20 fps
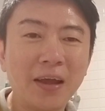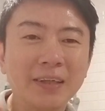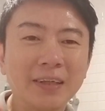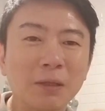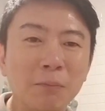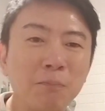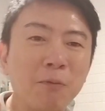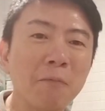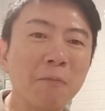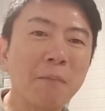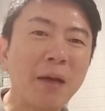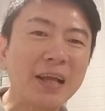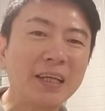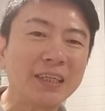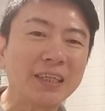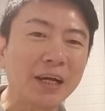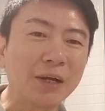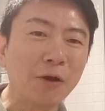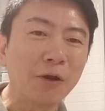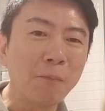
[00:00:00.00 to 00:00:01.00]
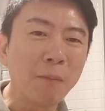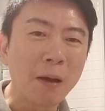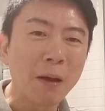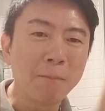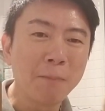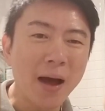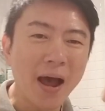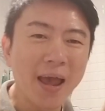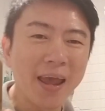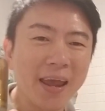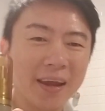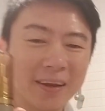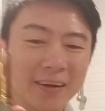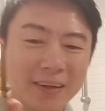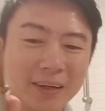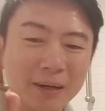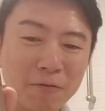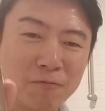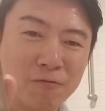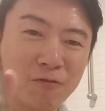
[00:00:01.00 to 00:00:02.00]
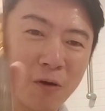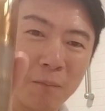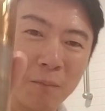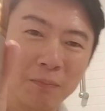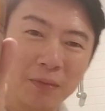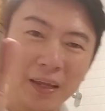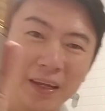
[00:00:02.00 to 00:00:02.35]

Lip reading: support my channel by buying them from